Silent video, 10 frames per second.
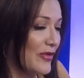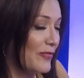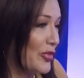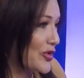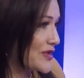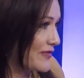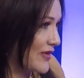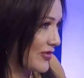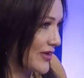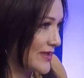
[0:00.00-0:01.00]
of
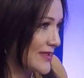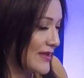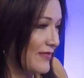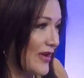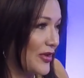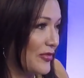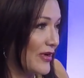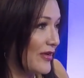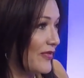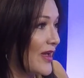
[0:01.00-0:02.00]
perseverance, and the value
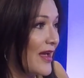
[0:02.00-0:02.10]
of